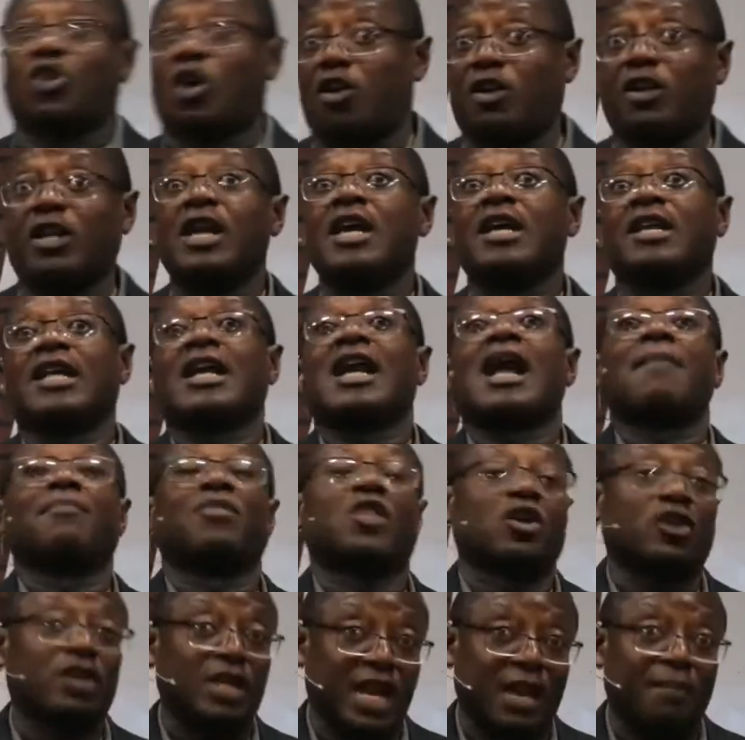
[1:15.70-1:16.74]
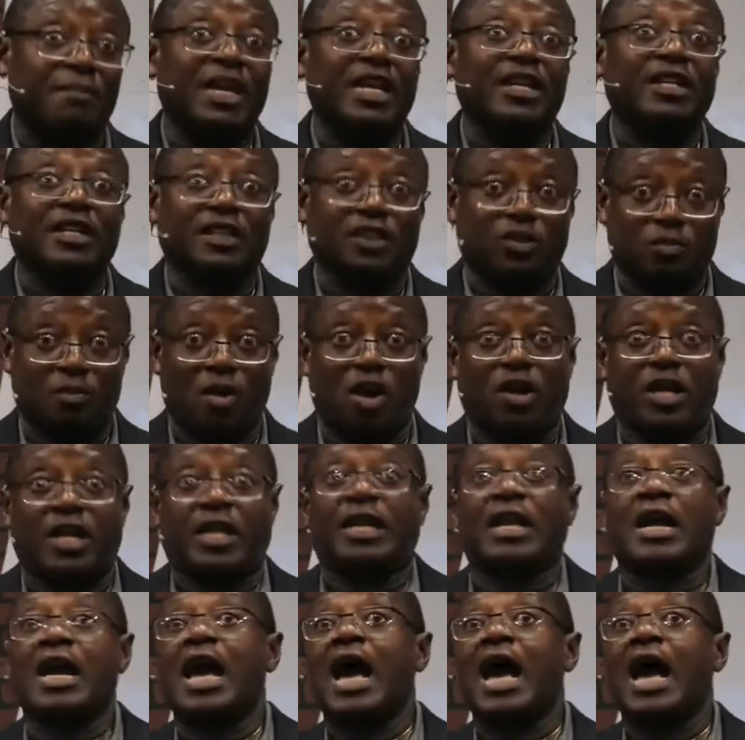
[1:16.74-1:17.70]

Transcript: done that I'm not naming this morning.